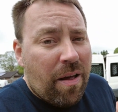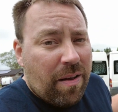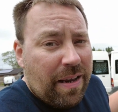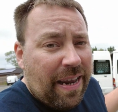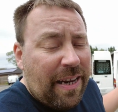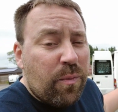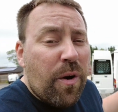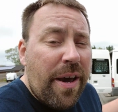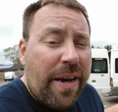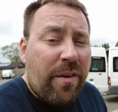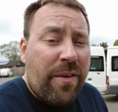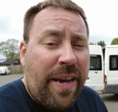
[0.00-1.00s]
he's
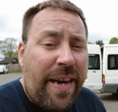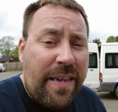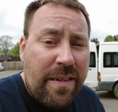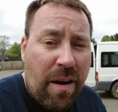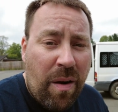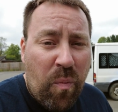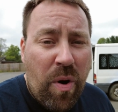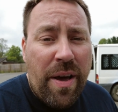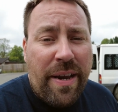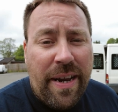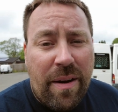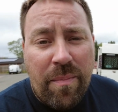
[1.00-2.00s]
working on his, I'm
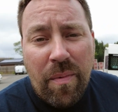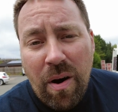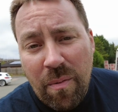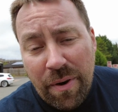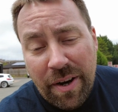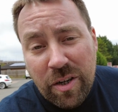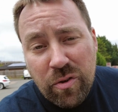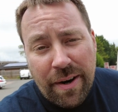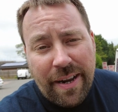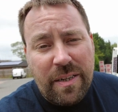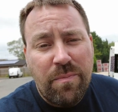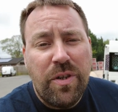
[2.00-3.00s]
working on mine. We're going to try and
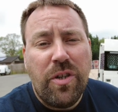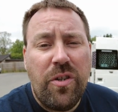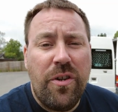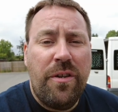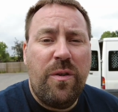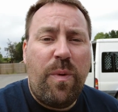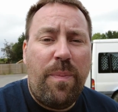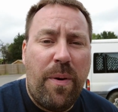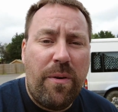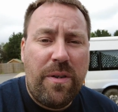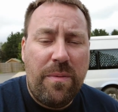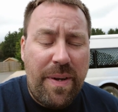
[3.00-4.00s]
get as much done as we
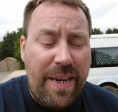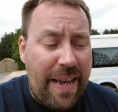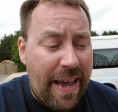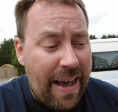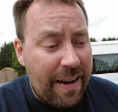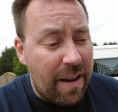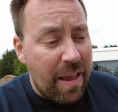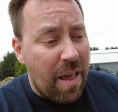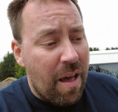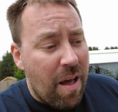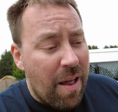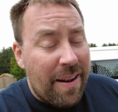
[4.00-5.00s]
possibly can.
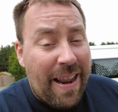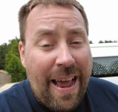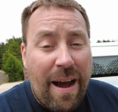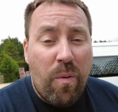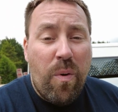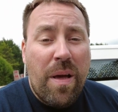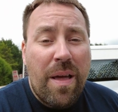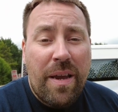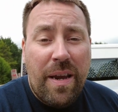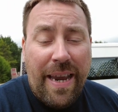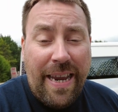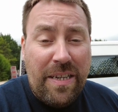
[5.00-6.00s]
Now,
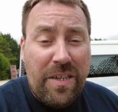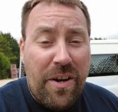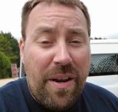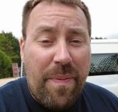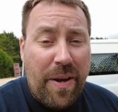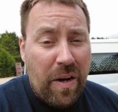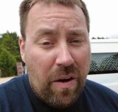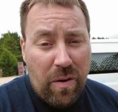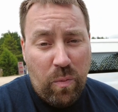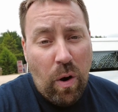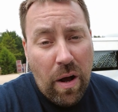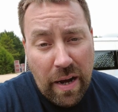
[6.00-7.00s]
it's going to be hard
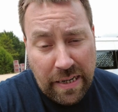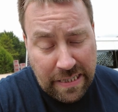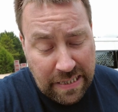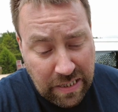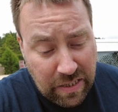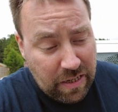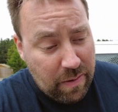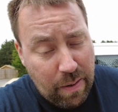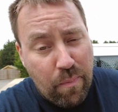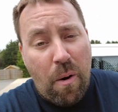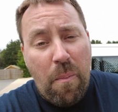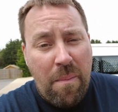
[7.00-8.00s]
work and it's going to be a
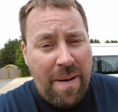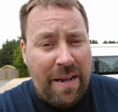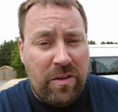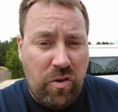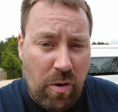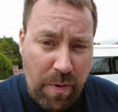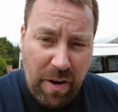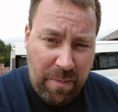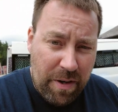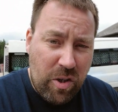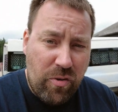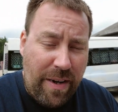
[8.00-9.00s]
proper man's job, and I'm
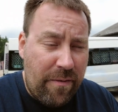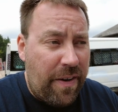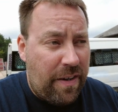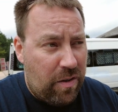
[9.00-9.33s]
going to drink things